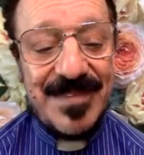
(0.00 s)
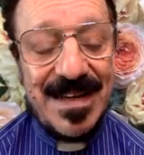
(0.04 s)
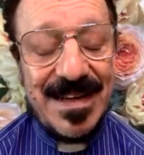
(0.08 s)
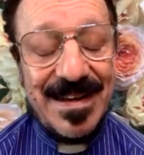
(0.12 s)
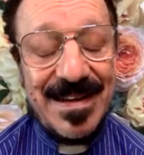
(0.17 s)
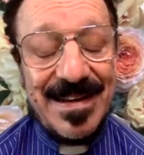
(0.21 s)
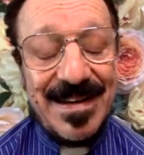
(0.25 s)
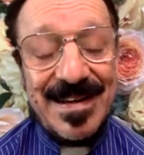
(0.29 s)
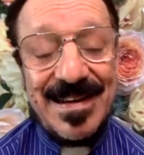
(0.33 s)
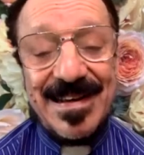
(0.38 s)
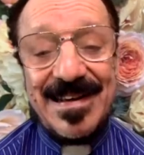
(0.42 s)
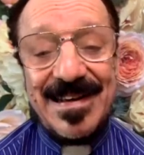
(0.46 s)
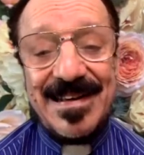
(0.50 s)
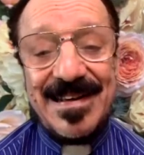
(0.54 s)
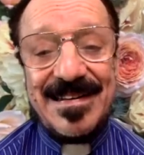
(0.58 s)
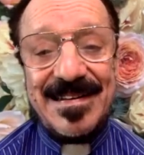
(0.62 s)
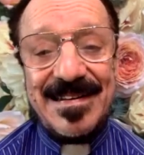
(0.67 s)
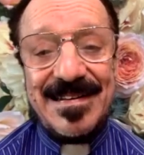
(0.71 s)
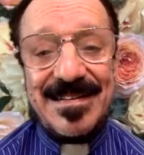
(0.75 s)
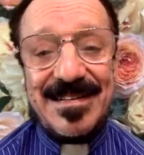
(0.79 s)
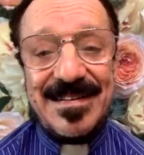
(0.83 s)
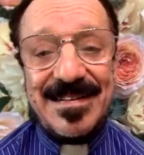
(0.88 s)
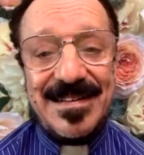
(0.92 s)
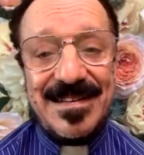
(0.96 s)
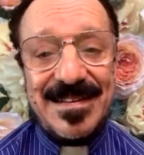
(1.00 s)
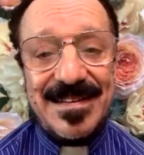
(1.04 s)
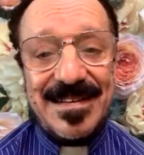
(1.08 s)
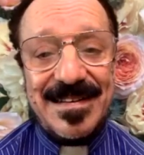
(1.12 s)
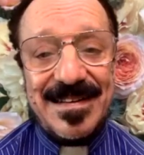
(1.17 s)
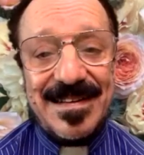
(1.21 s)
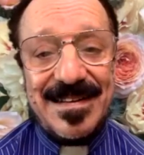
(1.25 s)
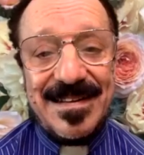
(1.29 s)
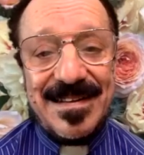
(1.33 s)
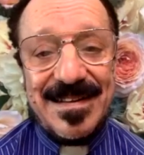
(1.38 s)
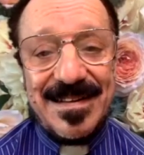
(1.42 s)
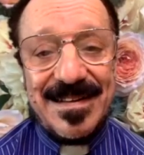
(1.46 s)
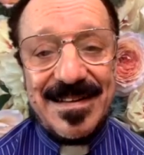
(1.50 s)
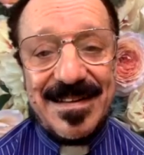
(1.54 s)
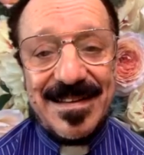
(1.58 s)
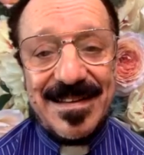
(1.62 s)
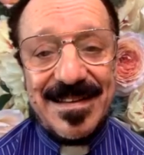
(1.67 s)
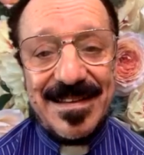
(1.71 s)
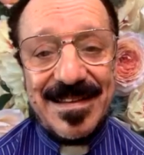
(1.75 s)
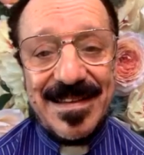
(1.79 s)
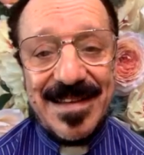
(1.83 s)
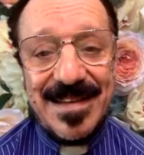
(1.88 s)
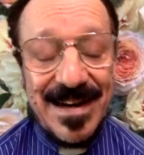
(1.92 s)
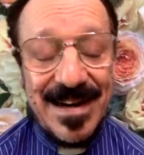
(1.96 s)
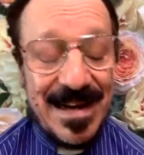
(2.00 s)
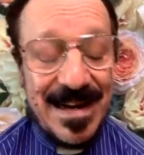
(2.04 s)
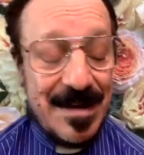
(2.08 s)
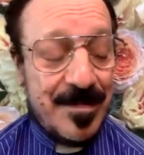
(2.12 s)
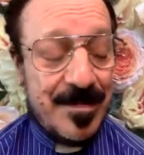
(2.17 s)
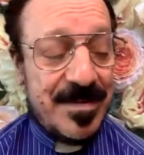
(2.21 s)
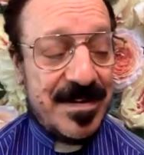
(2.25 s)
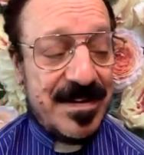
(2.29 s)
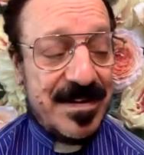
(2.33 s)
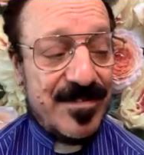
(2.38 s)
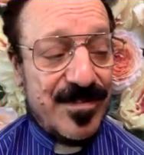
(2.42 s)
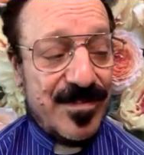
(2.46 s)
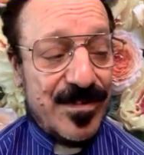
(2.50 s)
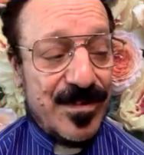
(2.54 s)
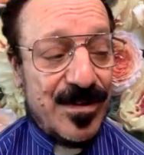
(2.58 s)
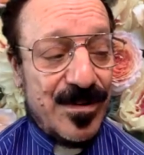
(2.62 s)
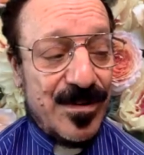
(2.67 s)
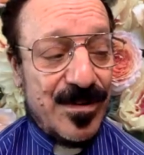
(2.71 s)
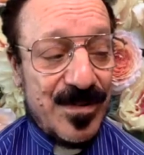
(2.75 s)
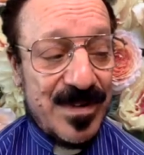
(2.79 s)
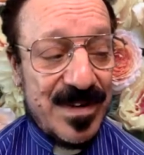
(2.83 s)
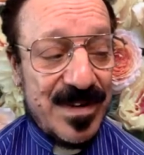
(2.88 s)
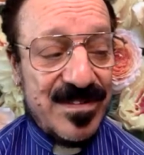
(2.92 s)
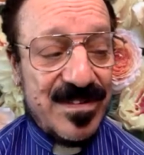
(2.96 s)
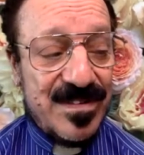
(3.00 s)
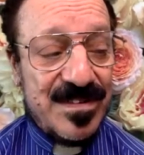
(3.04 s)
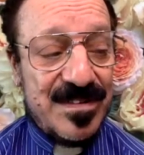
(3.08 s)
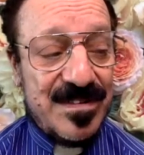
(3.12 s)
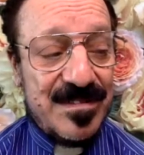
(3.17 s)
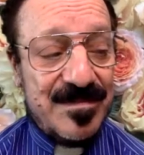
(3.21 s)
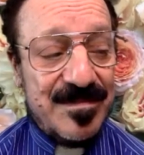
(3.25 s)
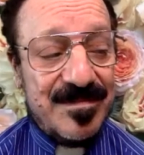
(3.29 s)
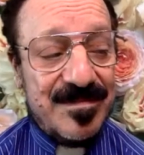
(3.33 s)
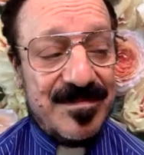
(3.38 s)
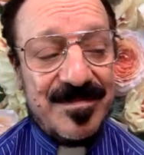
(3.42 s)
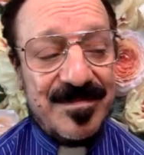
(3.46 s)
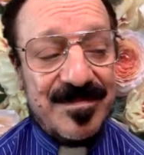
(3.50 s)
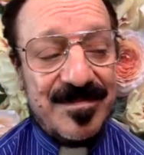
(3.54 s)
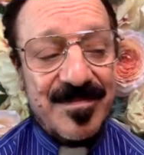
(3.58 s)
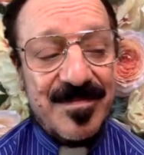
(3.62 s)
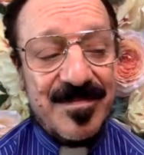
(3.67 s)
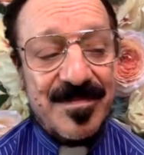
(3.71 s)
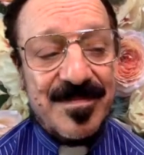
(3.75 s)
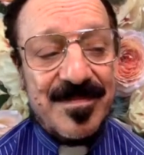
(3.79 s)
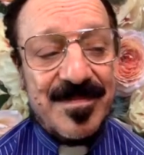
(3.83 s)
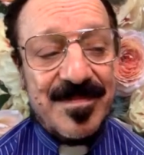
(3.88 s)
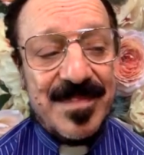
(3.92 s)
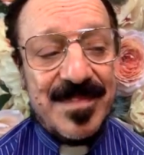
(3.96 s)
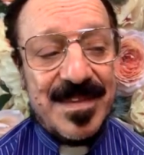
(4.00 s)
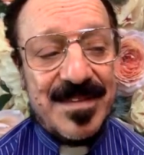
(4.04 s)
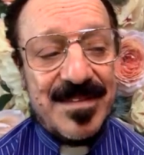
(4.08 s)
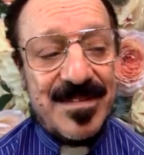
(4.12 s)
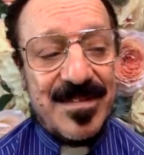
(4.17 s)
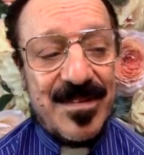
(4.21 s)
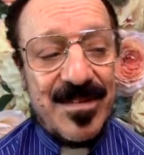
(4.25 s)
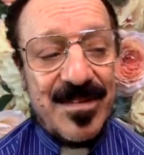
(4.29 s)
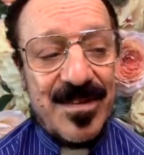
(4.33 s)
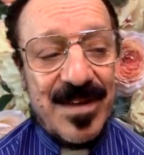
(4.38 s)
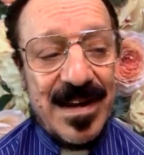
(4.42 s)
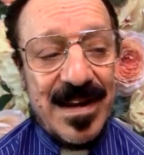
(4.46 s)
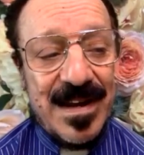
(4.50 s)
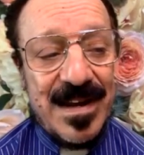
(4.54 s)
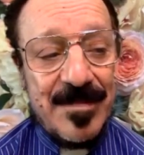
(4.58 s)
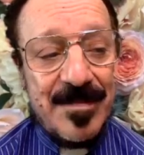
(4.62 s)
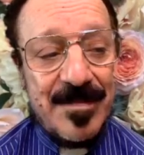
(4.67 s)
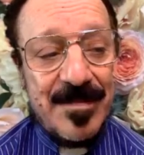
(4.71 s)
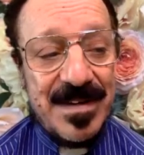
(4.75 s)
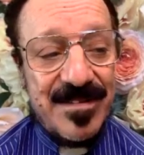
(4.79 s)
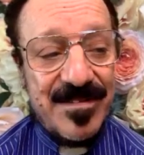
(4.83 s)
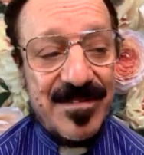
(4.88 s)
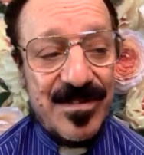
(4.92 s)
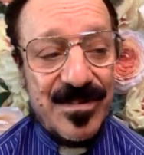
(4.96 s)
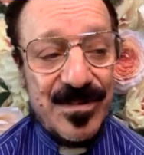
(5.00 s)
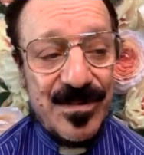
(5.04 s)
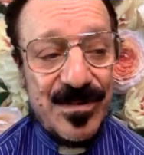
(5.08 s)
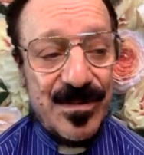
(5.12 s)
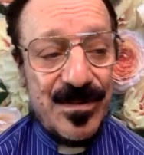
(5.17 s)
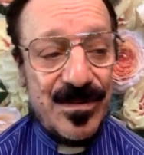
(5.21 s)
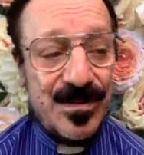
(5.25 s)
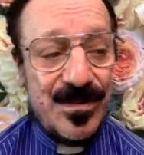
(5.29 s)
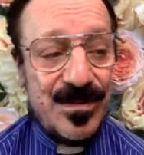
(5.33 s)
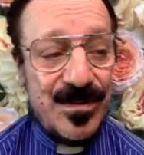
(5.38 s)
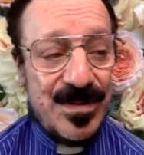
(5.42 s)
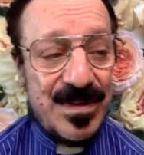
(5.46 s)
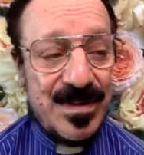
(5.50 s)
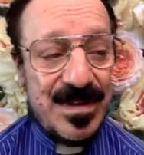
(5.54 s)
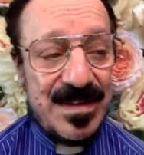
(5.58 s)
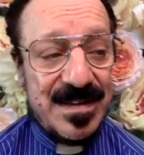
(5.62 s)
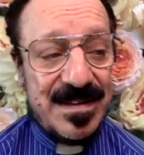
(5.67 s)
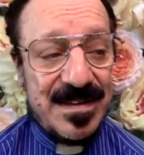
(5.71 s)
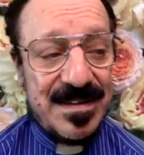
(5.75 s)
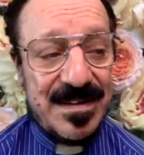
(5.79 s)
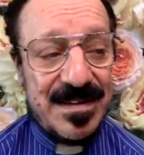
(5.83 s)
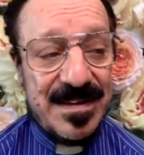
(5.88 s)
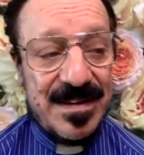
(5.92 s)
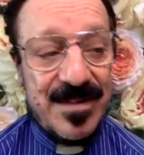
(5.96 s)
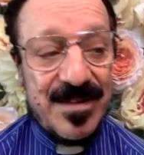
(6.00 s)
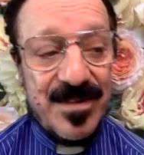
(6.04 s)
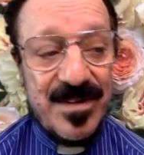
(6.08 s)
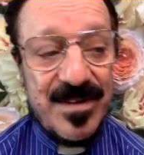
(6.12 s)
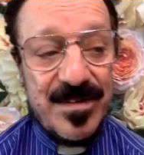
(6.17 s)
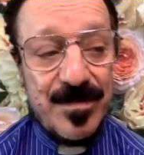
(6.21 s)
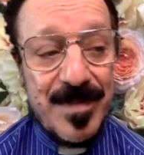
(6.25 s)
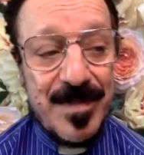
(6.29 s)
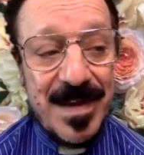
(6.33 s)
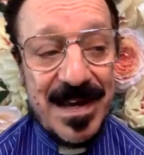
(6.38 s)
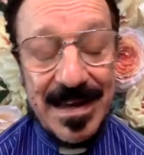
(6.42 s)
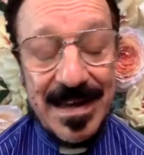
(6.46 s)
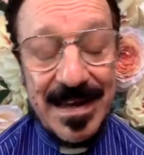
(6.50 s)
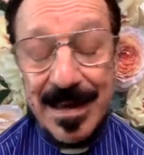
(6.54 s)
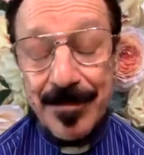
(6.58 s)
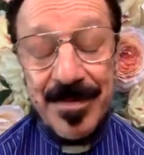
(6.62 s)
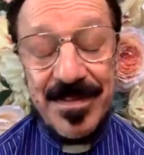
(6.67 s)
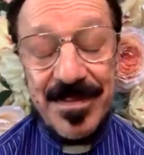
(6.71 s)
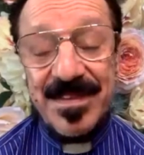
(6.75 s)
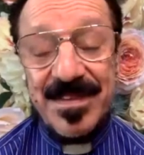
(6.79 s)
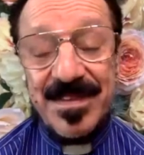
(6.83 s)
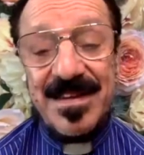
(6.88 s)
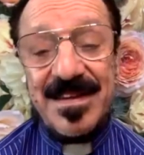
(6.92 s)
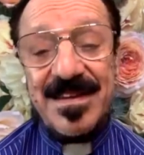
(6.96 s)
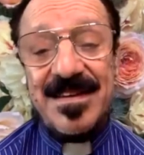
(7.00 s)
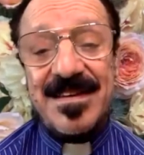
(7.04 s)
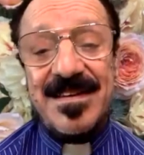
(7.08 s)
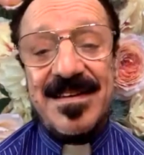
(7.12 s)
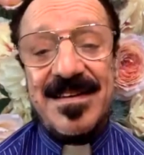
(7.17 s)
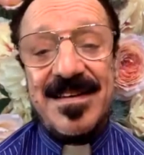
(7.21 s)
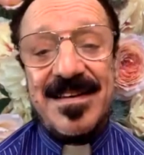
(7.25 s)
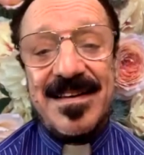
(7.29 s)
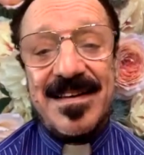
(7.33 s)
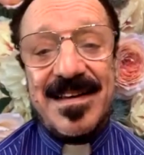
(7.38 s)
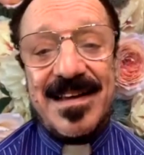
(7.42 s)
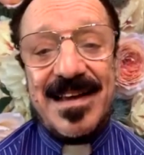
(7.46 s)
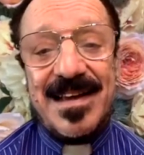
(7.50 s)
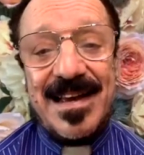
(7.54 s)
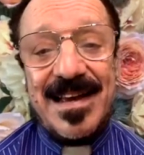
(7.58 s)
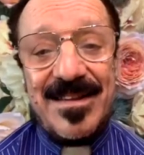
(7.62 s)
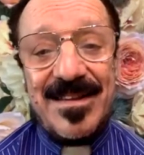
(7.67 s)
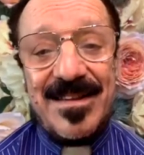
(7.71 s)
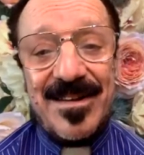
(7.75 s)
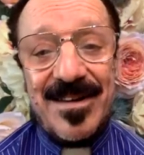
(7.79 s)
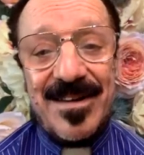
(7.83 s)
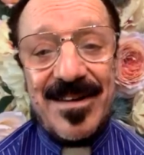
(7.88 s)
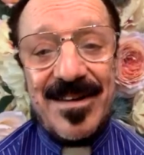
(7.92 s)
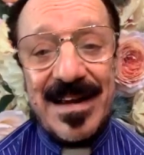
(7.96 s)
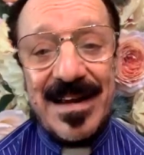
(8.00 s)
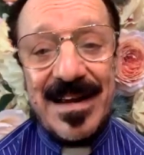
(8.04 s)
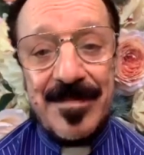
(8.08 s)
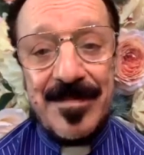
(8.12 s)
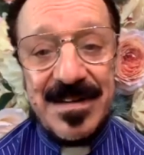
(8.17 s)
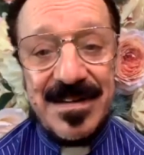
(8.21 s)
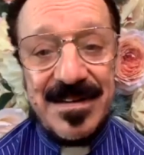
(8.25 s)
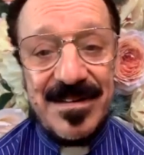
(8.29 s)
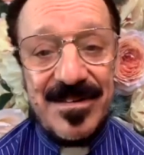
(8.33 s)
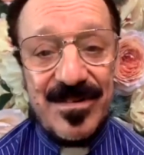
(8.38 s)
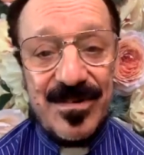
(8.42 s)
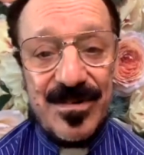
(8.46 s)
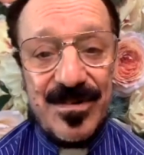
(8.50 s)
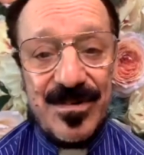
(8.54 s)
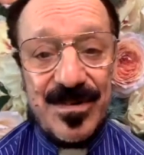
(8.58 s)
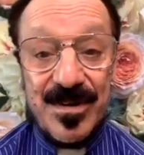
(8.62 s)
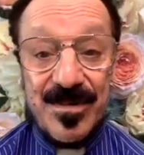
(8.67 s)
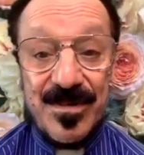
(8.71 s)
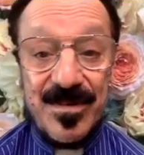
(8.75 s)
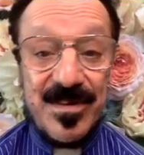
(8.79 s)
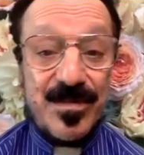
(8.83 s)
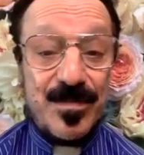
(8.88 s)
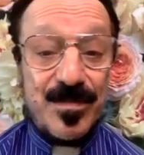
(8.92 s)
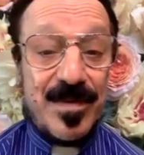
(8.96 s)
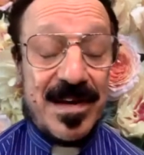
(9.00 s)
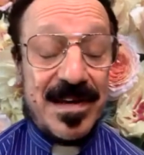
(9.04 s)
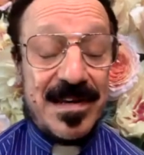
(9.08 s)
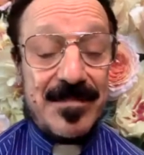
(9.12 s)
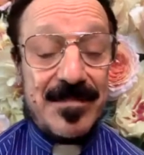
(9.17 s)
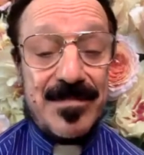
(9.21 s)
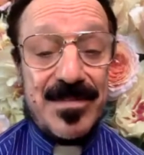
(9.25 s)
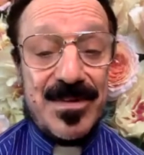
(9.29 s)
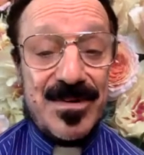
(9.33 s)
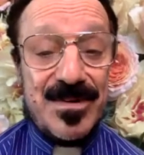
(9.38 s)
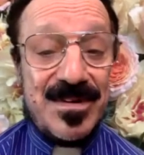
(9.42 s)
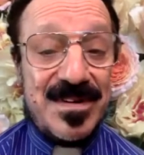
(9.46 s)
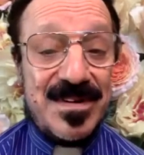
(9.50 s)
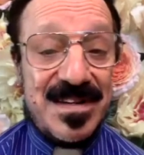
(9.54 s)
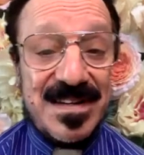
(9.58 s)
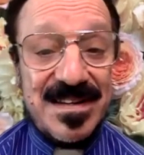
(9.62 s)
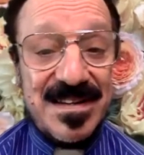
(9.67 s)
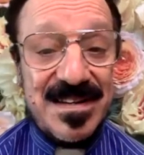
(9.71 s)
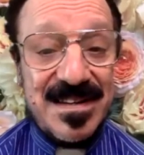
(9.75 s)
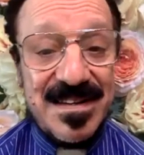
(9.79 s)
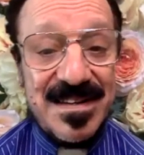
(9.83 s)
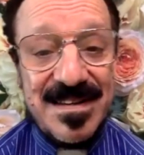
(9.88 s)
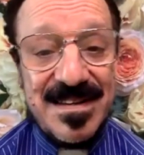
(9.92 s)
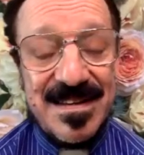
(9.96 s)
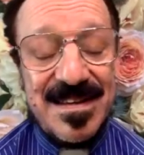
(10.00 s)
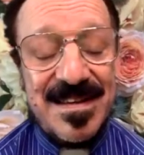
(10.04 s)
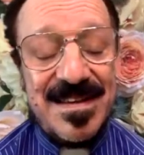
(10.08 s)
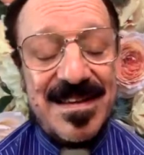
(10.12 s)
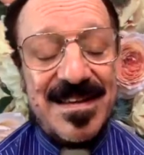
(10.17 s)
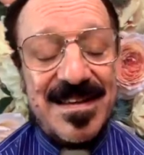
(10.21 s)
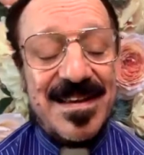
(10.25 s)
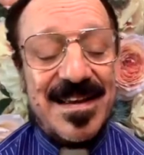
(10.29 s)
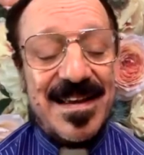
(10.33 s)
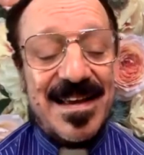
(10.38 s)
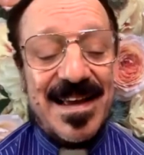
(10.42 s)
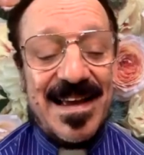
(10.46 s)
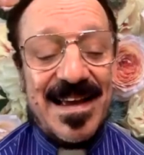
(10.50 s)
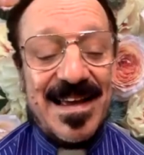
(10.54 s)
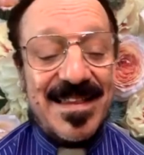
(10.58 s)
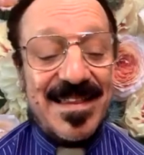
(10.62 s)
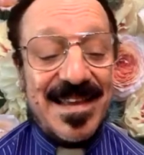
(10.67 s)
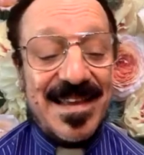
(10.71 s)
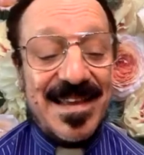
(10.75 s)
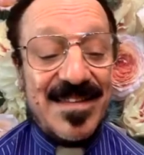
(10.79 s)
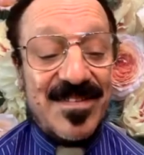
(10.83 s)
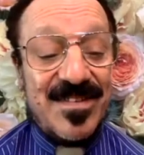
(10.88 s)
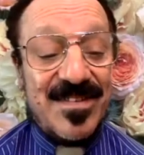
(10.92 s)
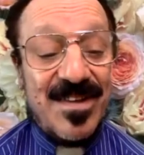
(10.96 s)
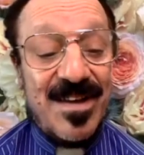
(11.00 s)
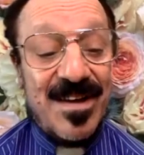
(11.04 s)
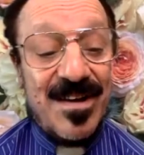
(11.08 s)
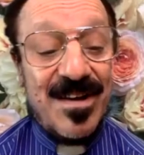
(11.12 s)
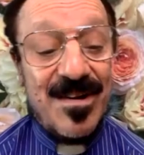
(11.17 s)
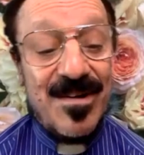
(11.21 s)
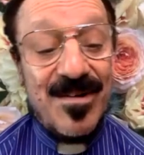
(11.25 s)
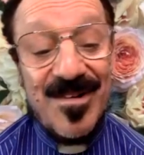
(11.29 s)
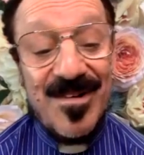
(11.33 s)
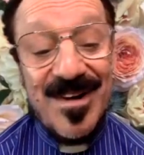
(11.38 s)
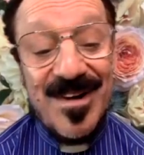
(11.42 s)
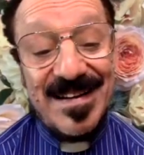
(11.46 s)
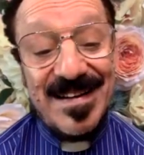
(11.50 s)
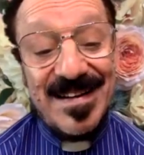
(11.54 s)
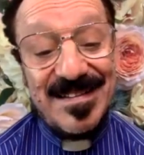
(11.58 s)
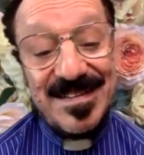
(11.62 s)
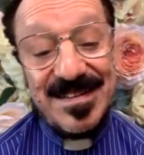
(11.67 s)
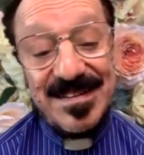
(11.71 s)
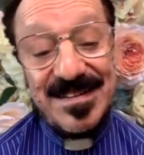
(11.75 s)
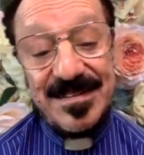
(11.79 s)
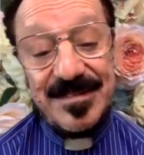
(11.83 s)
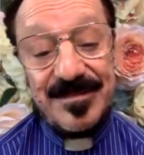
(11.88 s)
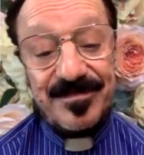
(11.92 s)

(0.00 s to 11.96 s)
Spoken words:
and they're happening for a reason. So they're happening to increase my empathy and they're happening to increase my immunity. And that's all great.